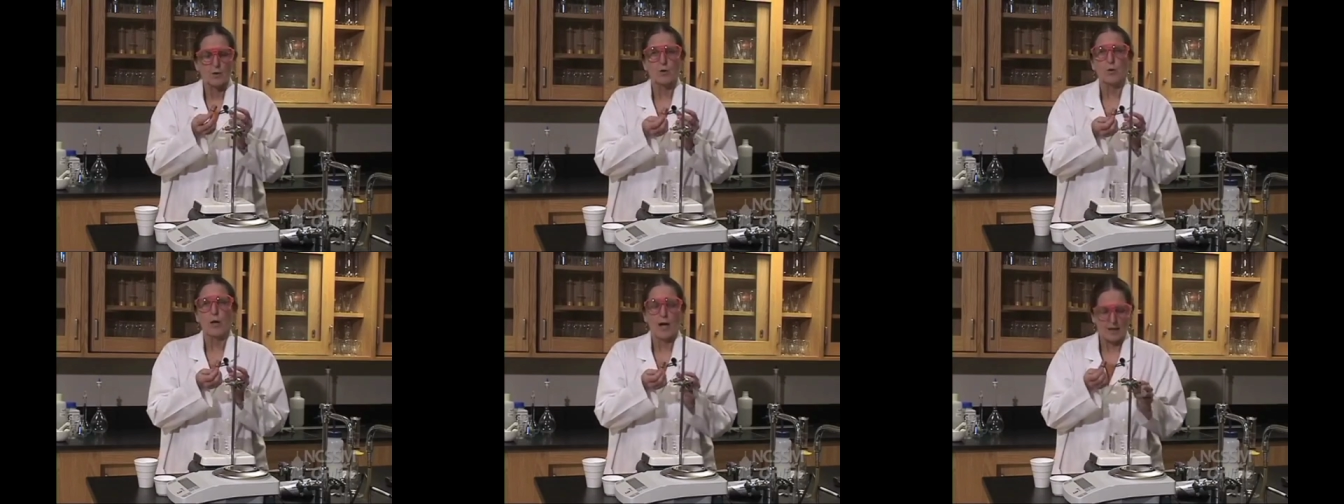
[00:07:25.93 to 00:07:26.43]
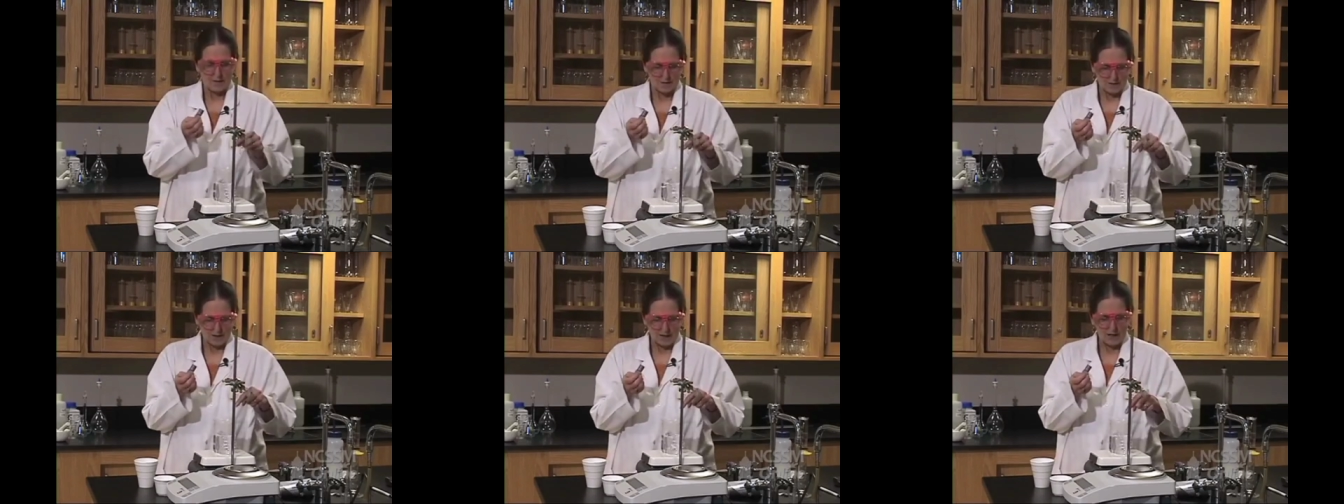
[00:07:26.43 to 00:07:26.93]
to
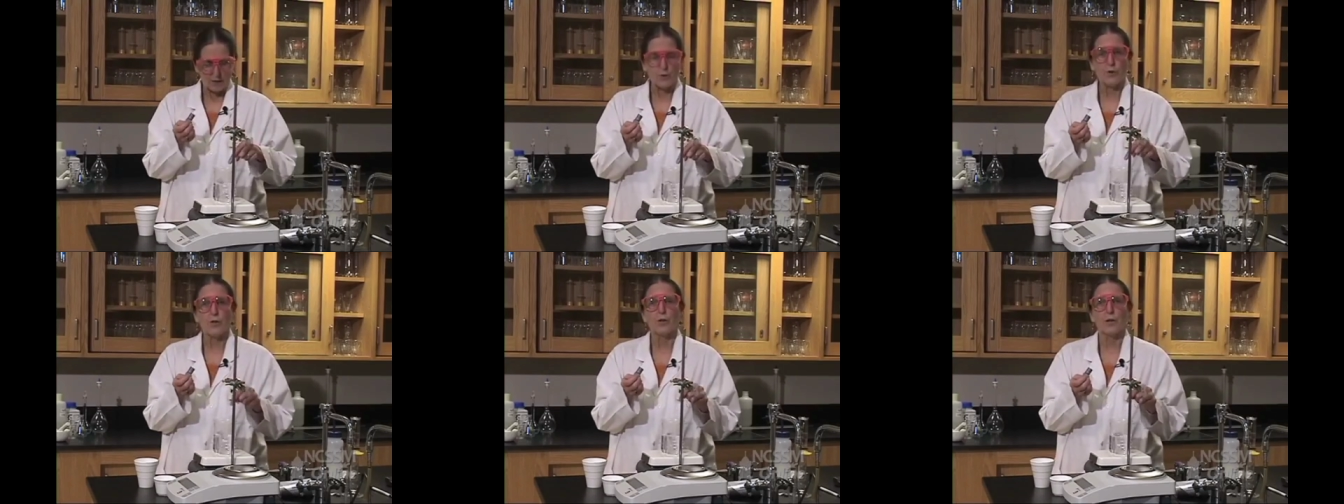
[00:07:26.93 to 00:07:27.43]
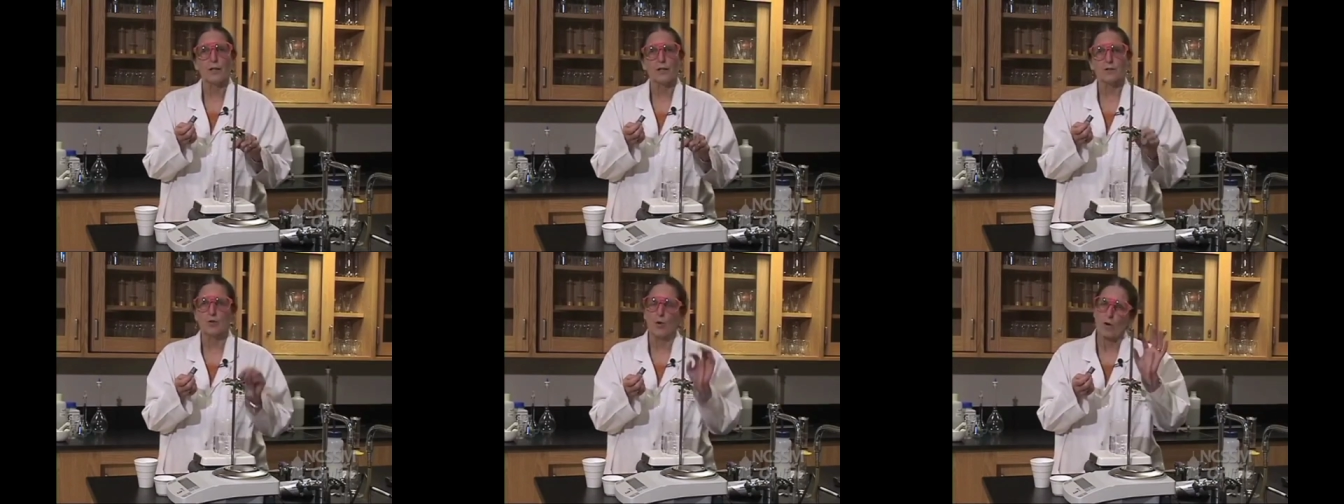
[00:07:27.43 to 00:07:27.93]
100
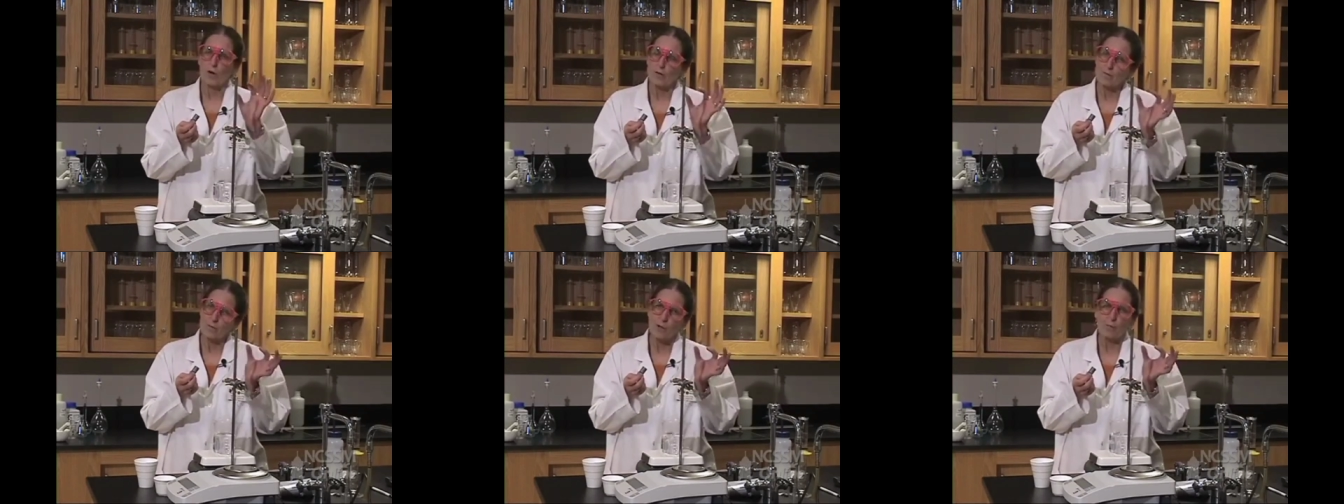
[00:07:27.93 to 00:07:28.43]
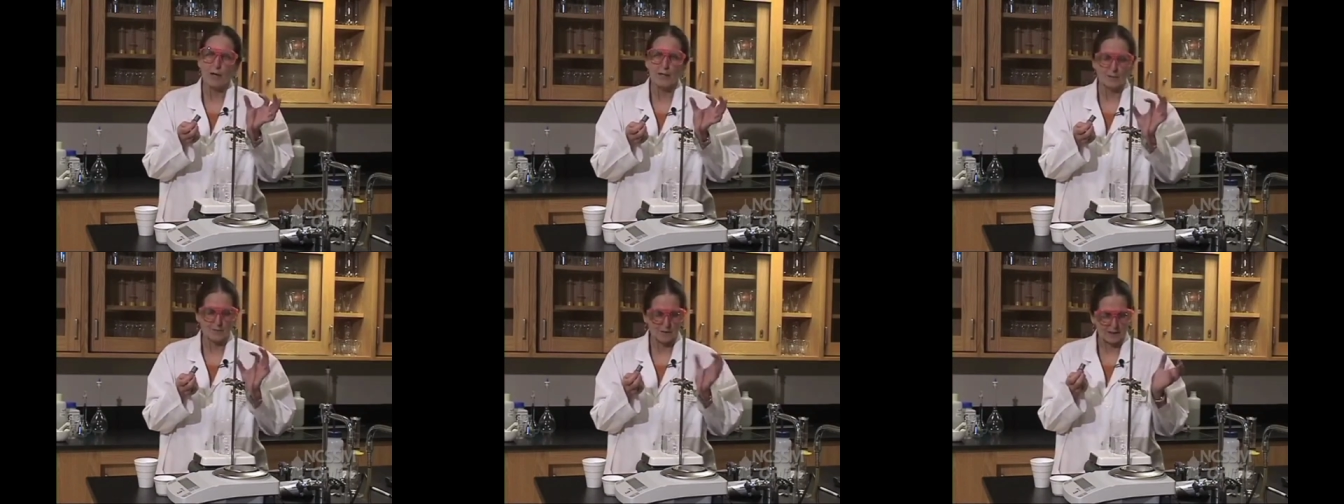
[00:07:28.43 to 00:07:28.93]
degrees, or
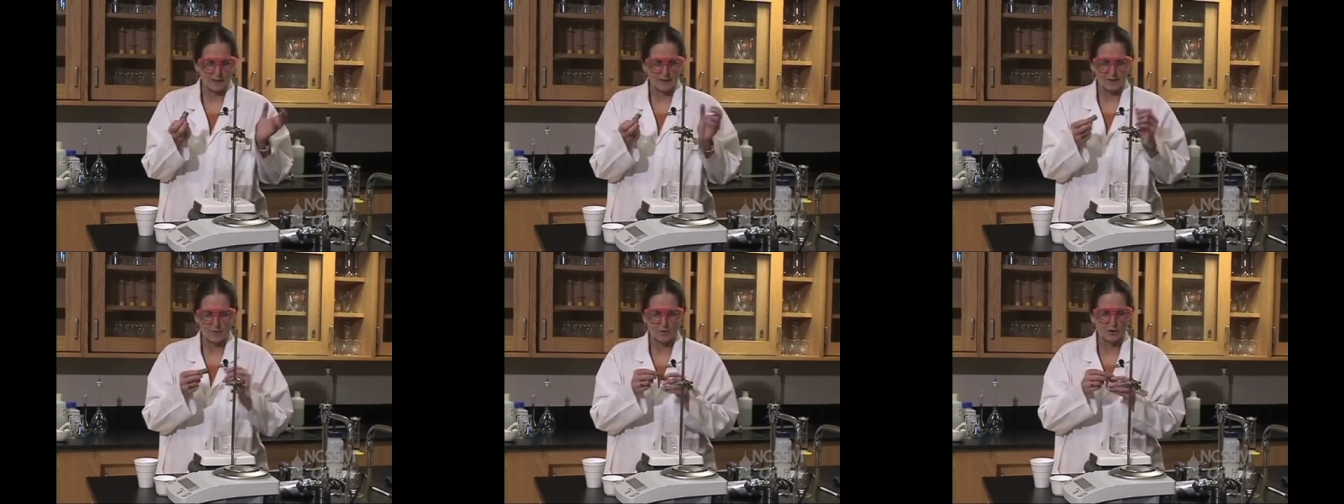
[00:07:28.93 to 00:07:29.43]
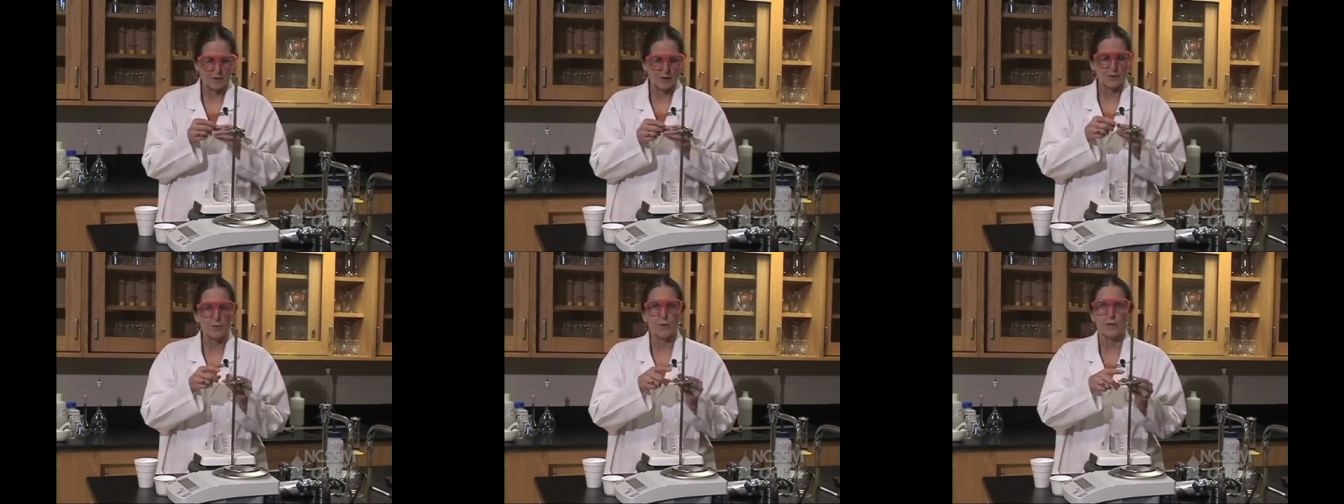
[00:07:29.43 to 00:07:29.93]
approximately 100
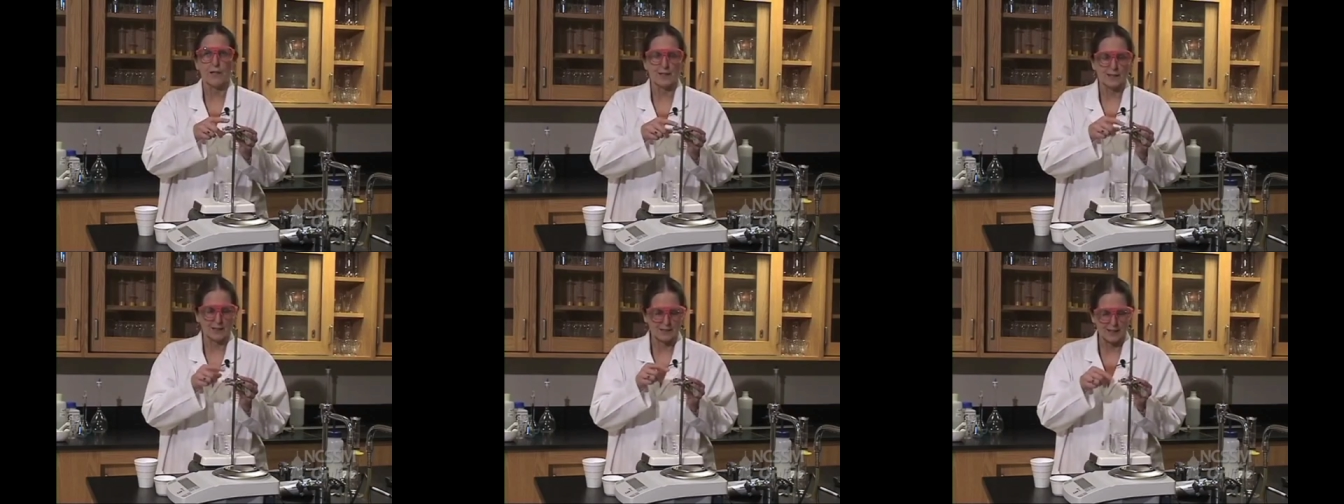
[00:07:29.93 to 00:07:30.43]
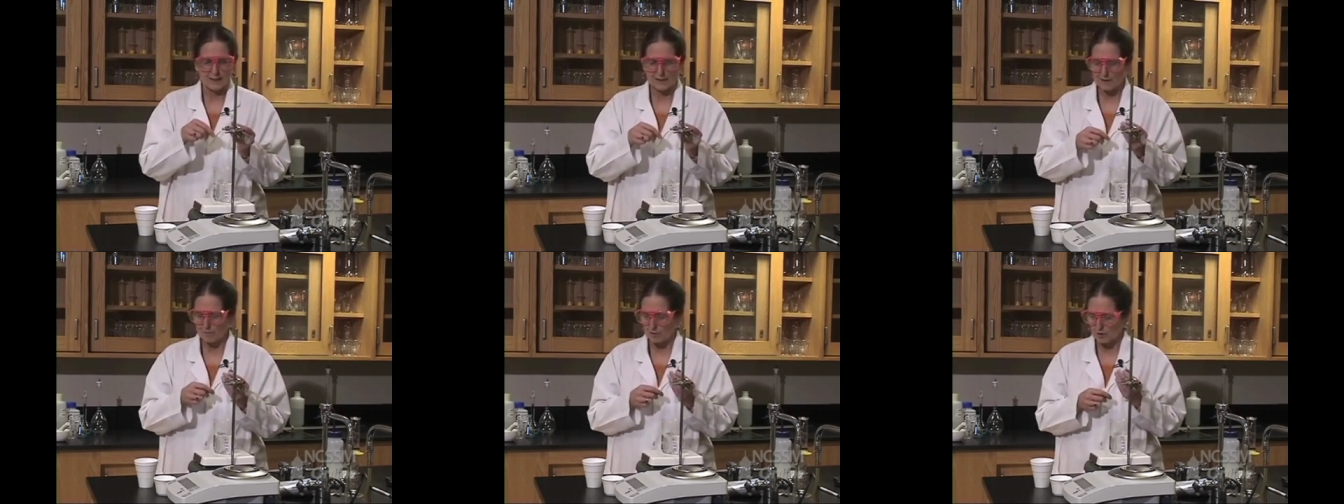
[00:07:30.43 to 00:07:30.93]
degrees. We'll get the exact
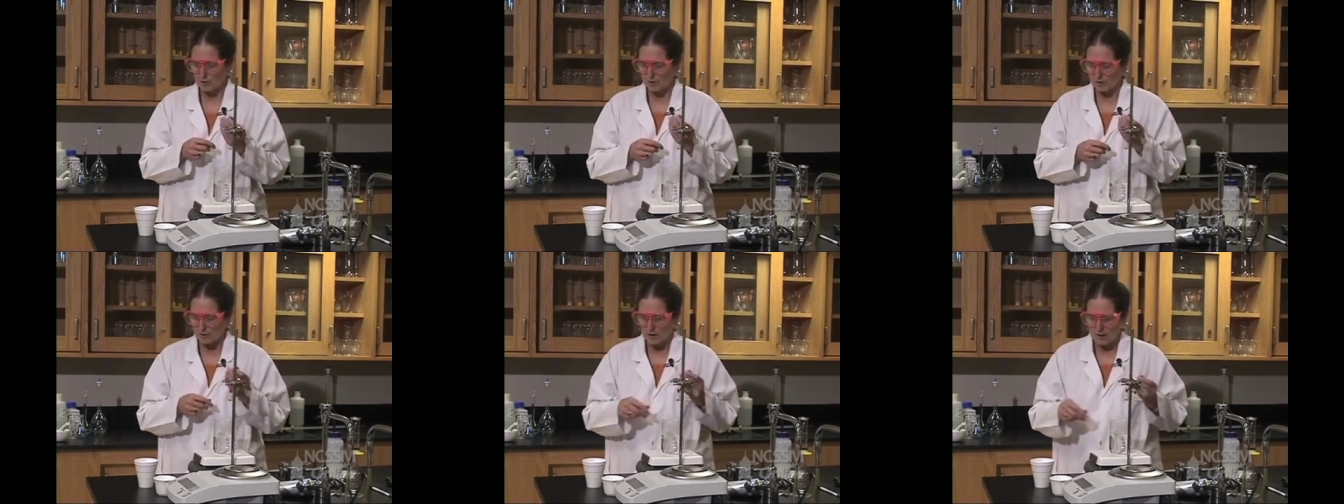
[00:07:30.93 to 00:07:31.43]
temperature.